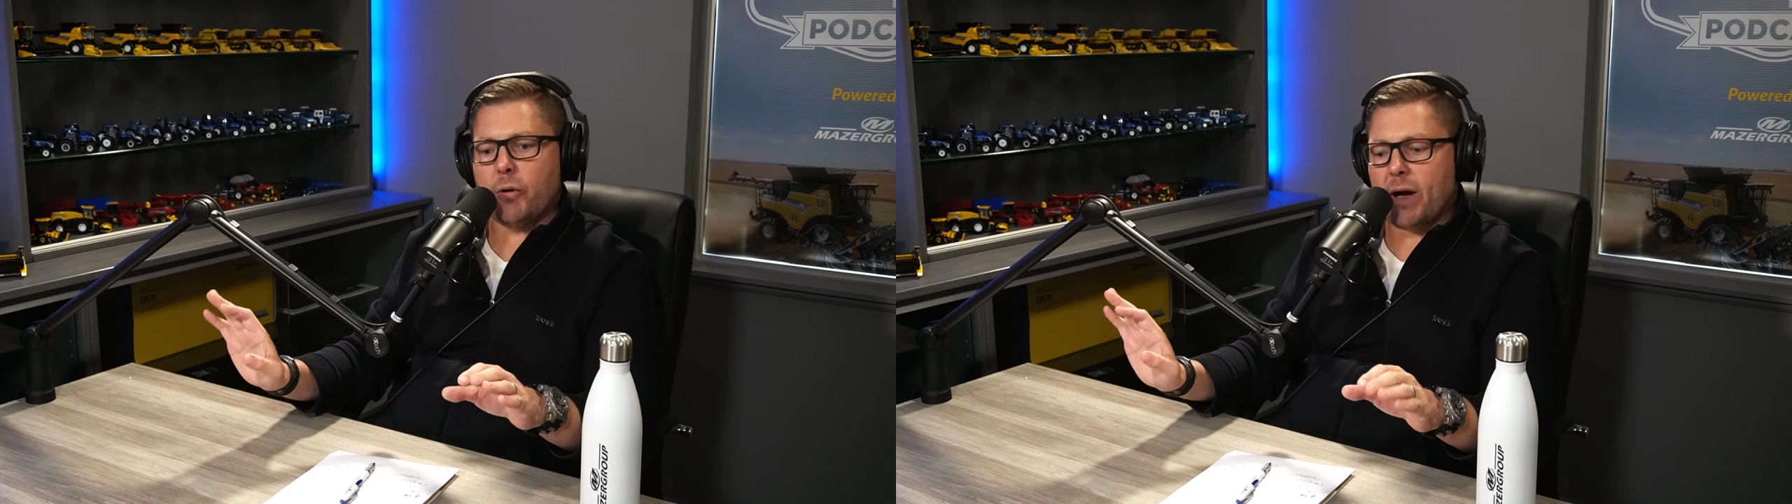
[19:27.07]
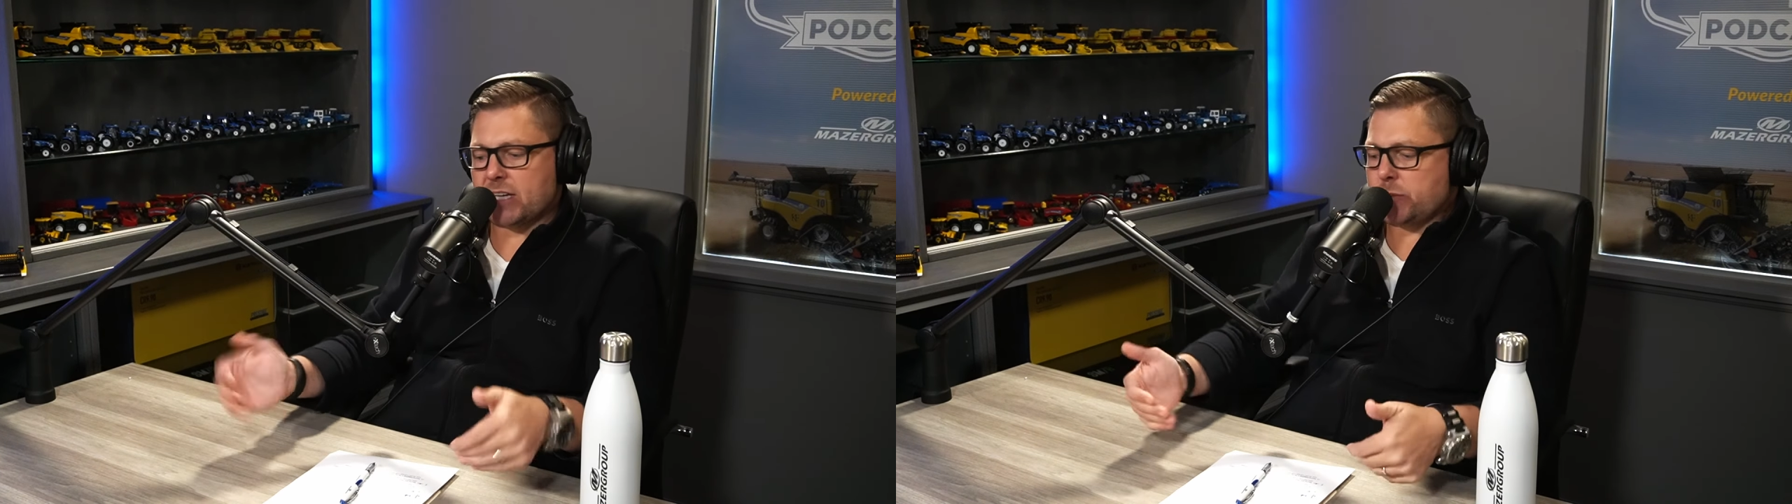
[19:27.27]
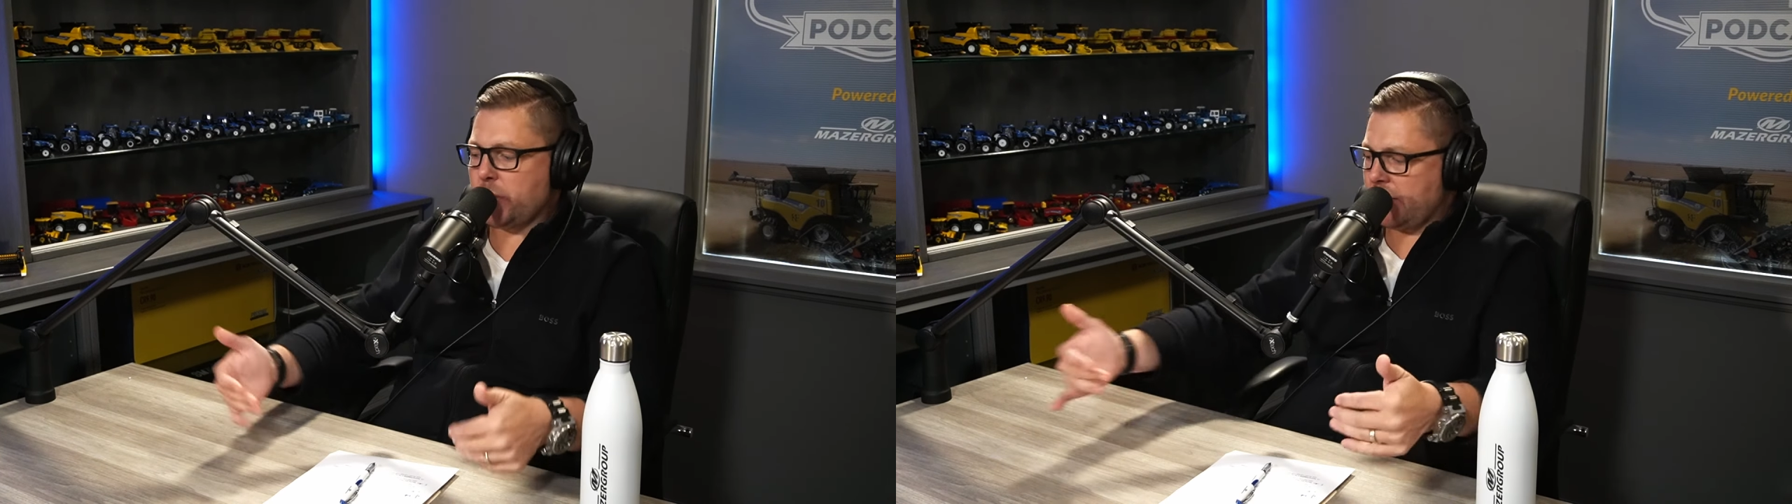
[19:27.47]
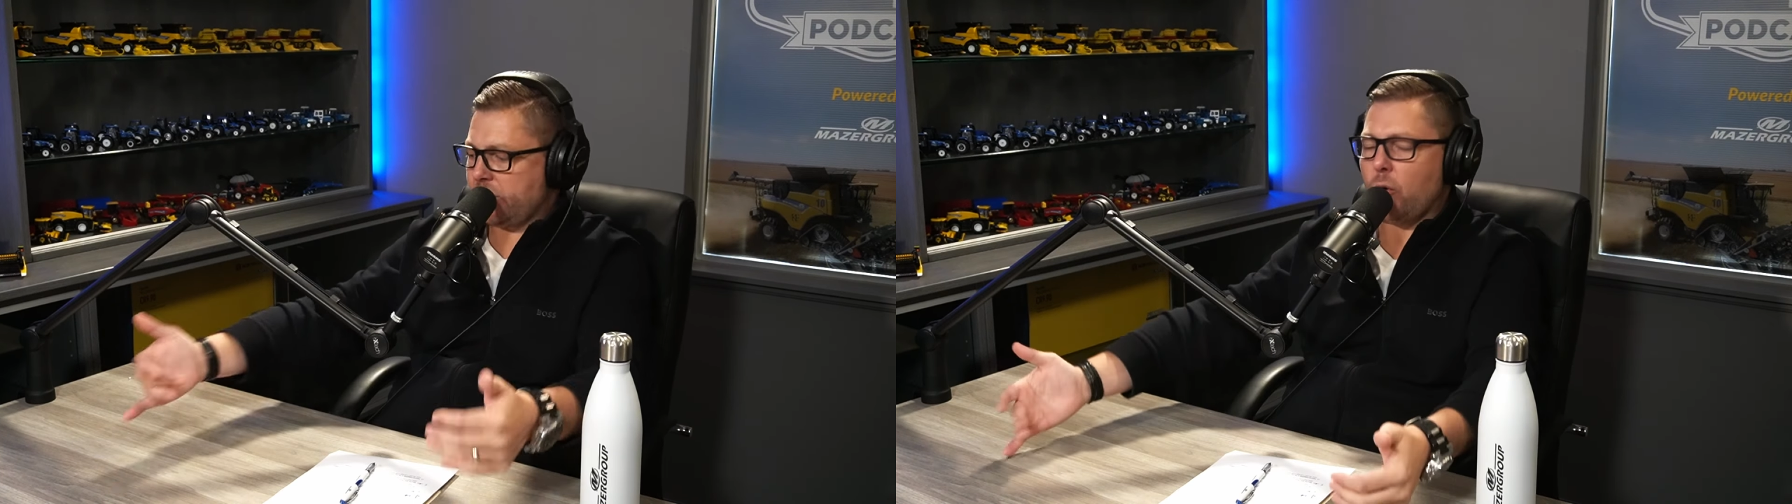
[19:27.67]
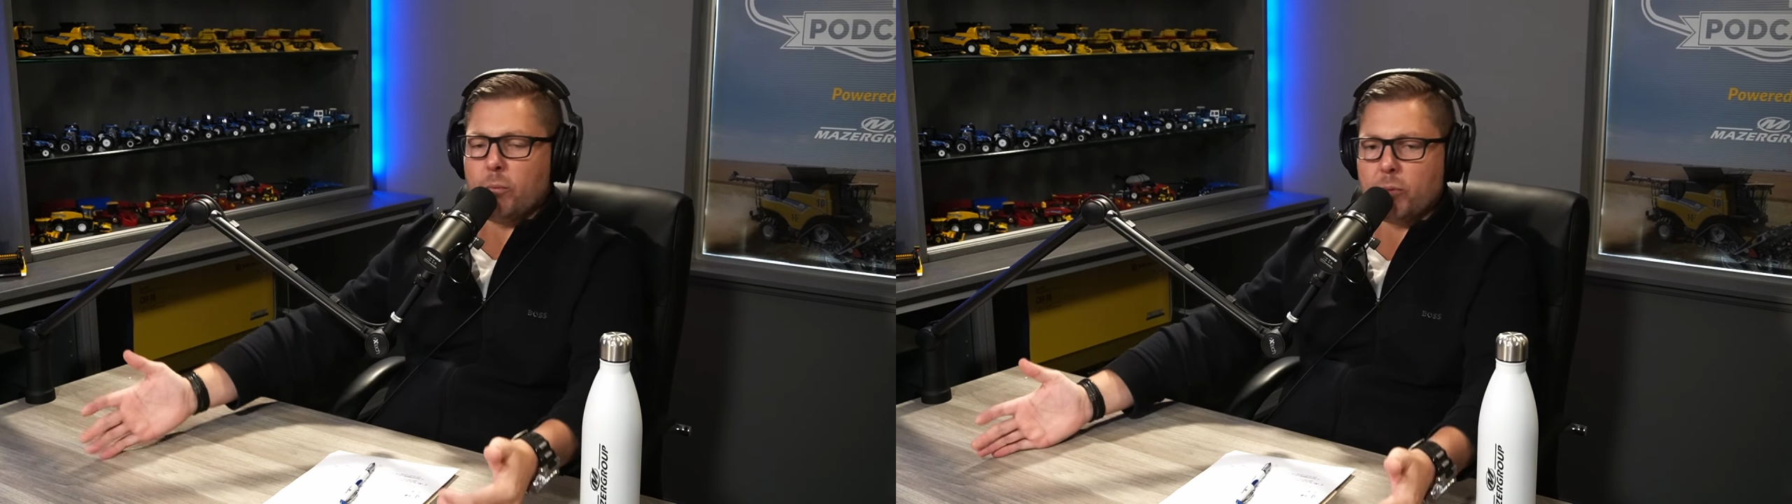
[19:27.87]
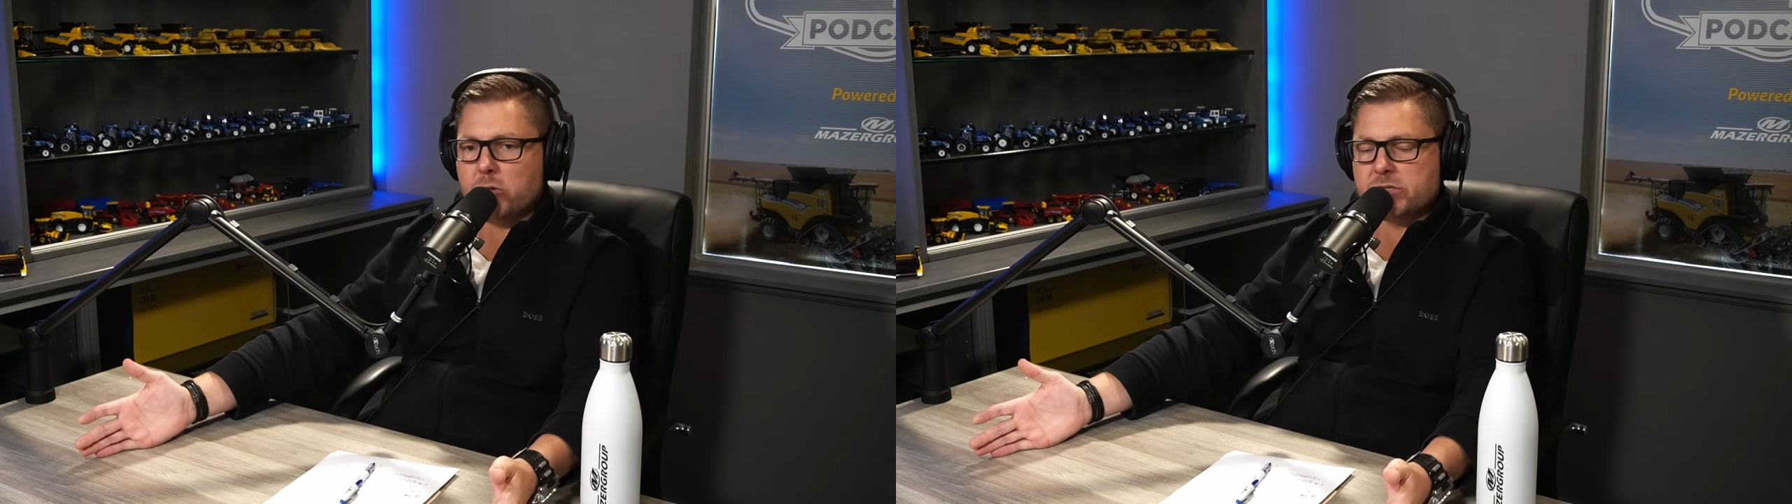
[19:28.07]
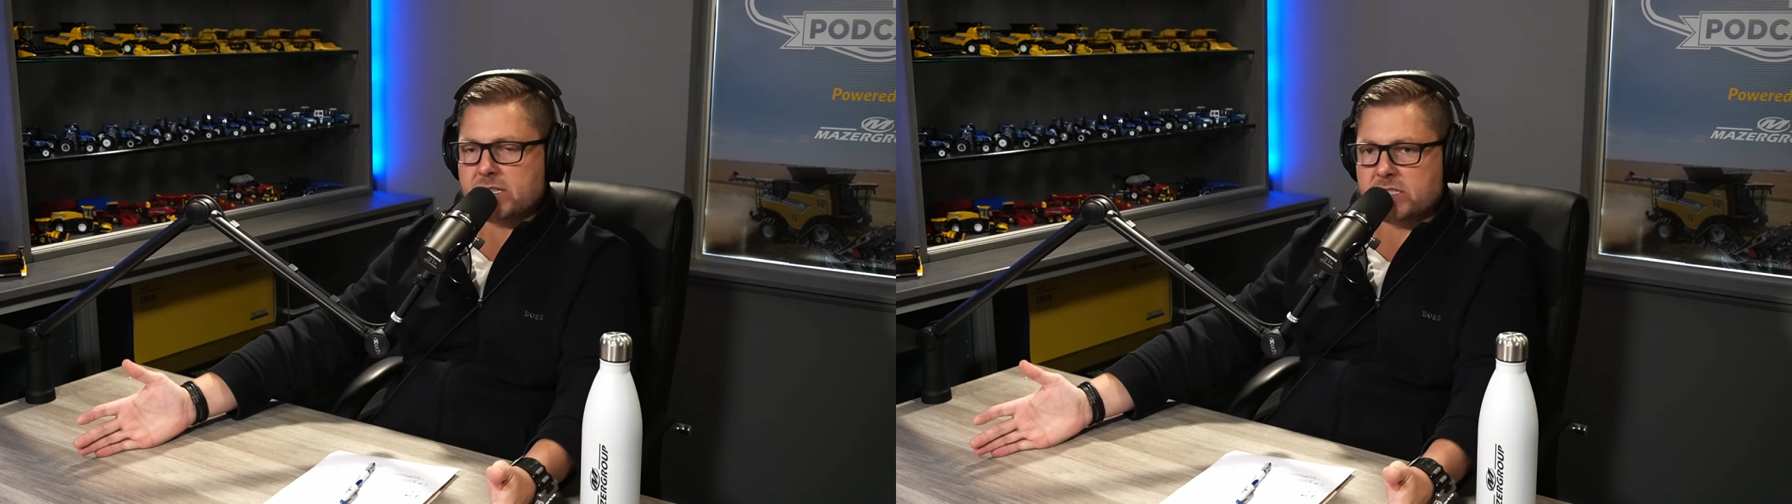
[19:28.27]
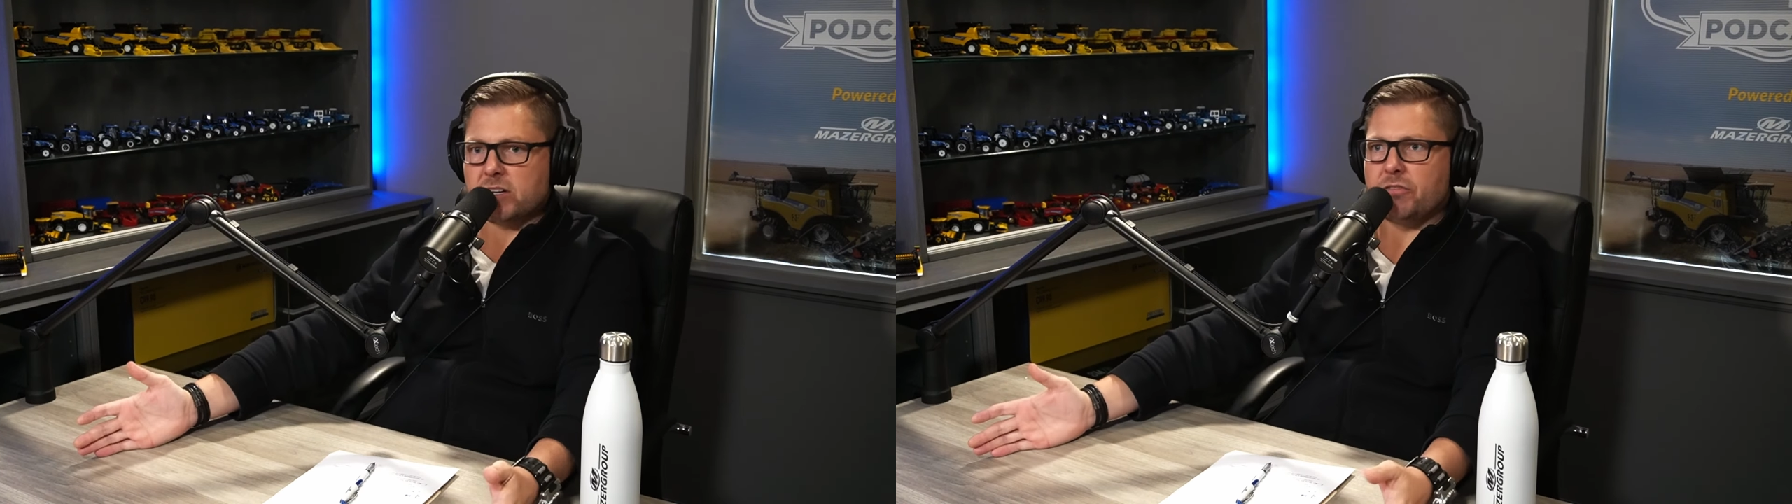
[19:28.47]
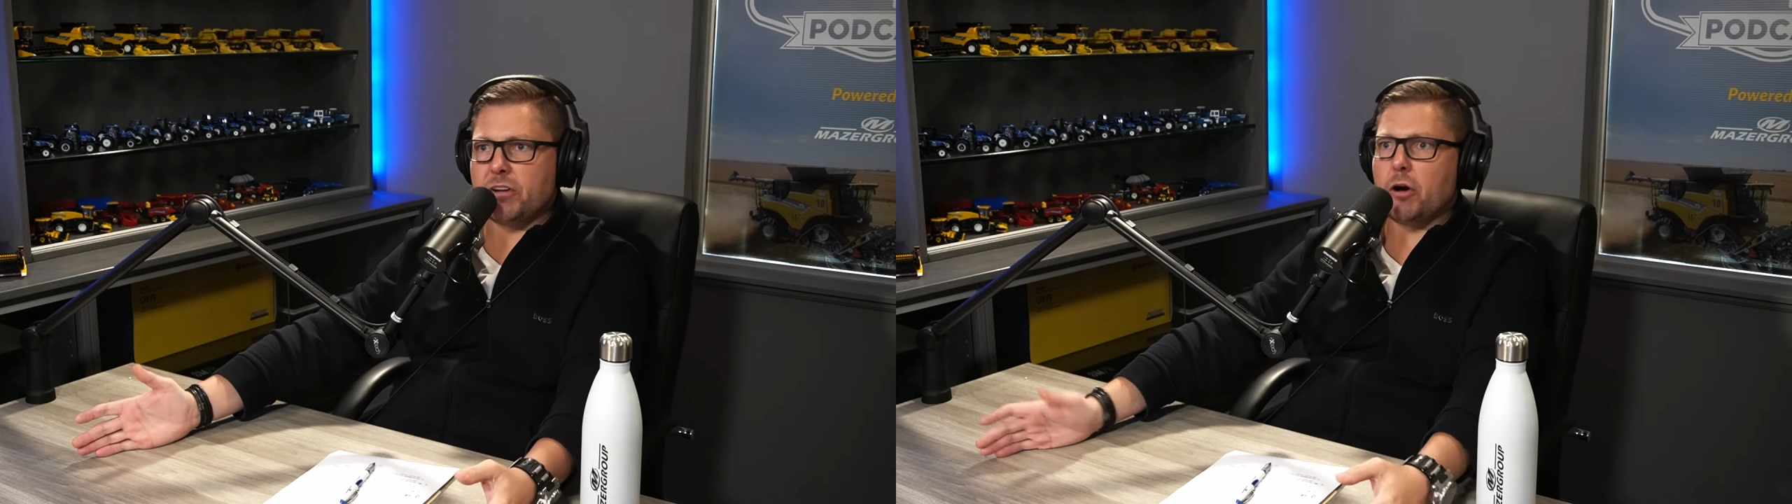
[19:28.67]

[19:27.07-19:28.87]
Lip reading: expedite the whole process of,